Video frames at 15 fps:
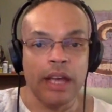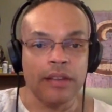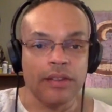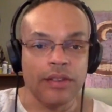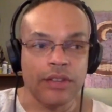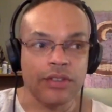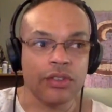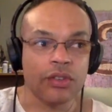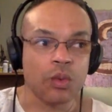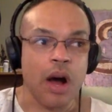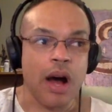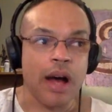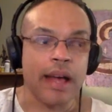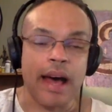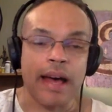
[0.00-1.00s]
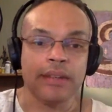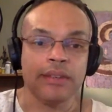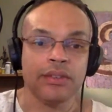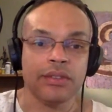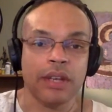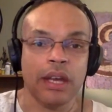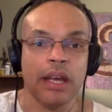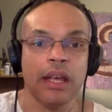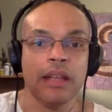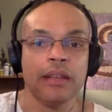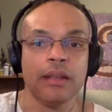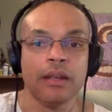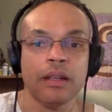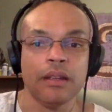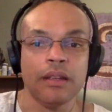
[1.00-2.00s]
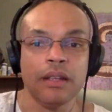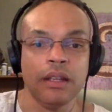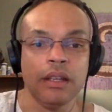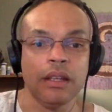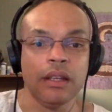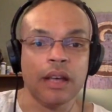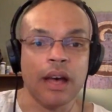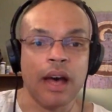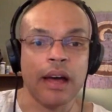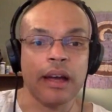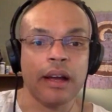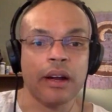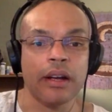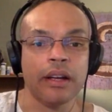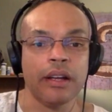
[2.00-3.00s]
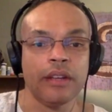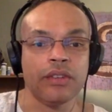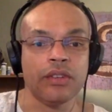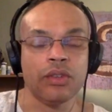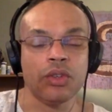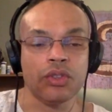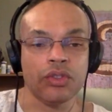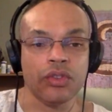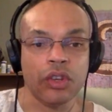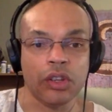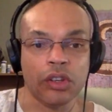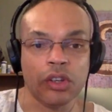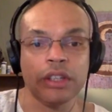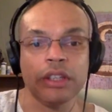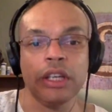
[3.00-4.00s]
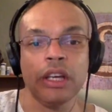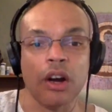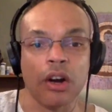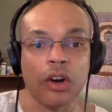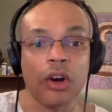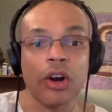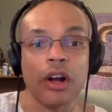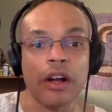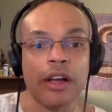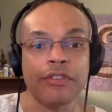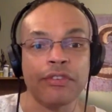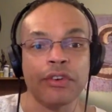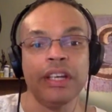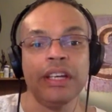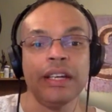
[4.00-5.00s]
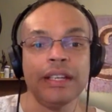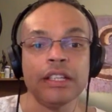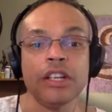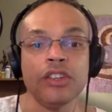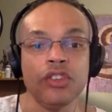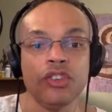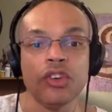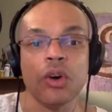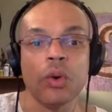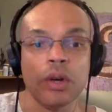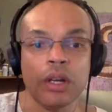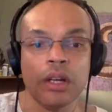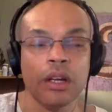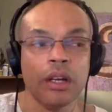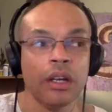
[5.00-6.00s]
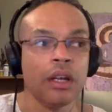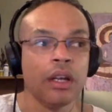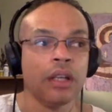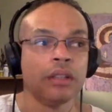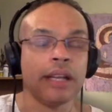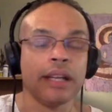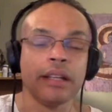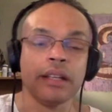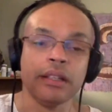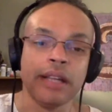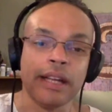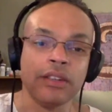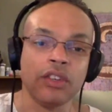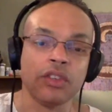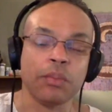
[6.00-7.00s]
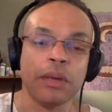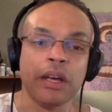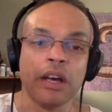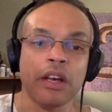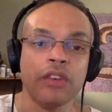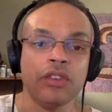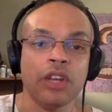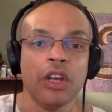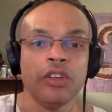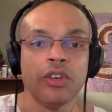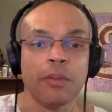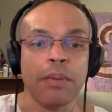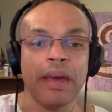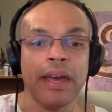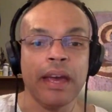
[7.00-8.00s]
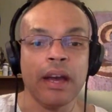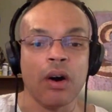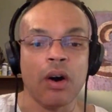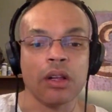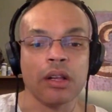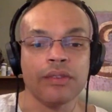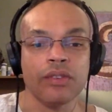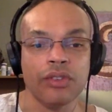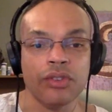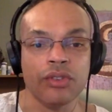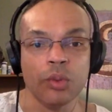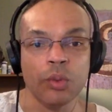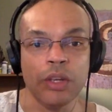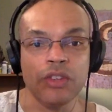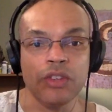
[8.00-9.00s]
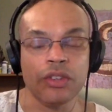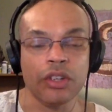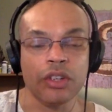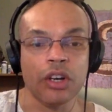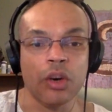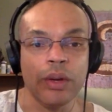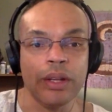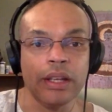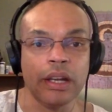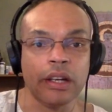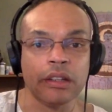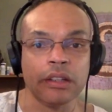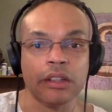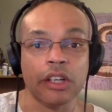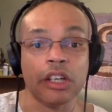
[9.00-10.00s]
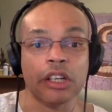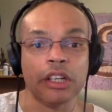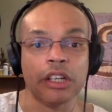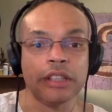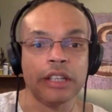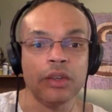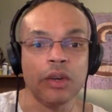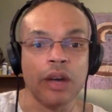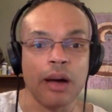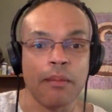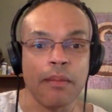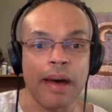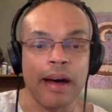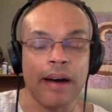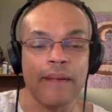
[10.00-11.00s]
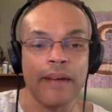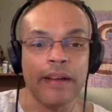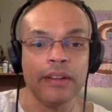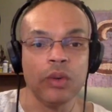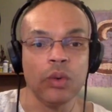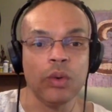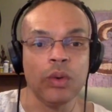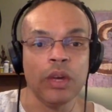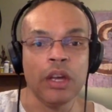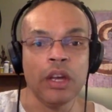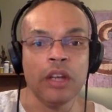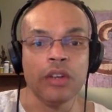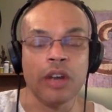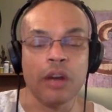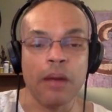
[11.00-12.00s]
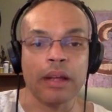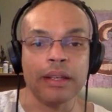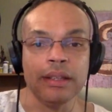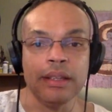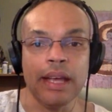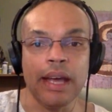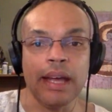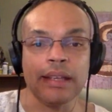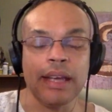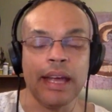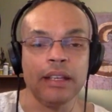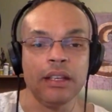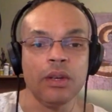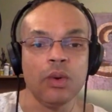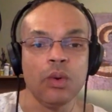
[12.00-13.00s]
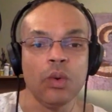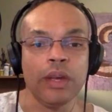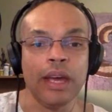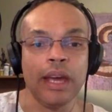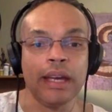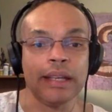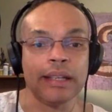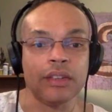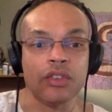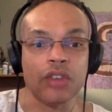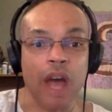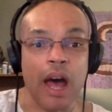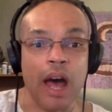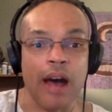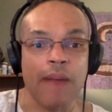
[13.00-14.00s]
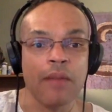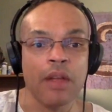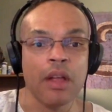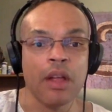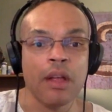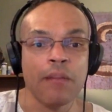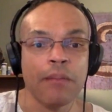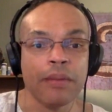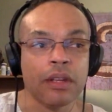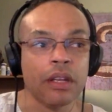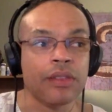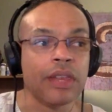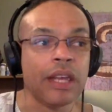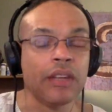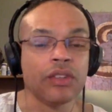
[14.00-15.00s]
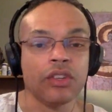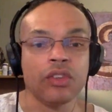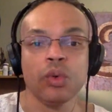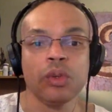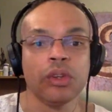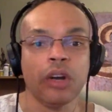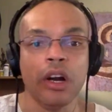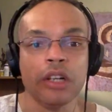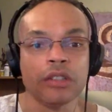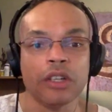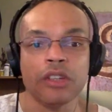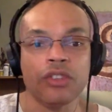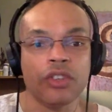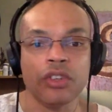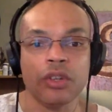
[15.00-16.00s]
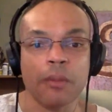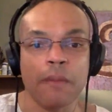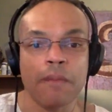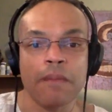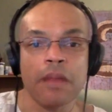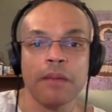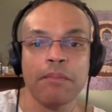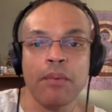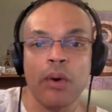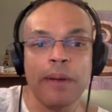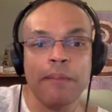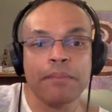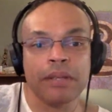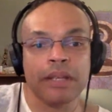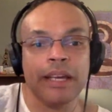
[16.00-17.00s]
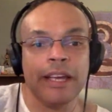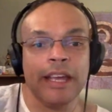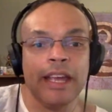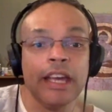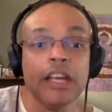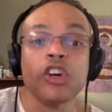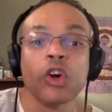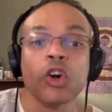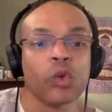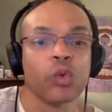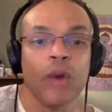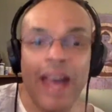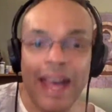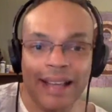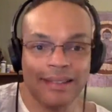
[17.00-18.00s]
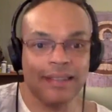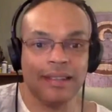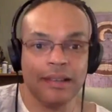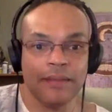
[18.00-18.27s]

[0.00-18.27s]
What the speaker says: This is why I say the higher institutions of learning are a freaking joke. Not just because you're paying all of this tuition to go in there and learn and you come out and you come out in debt and you can't get a job, but the things that you learn are just point blank incorrect.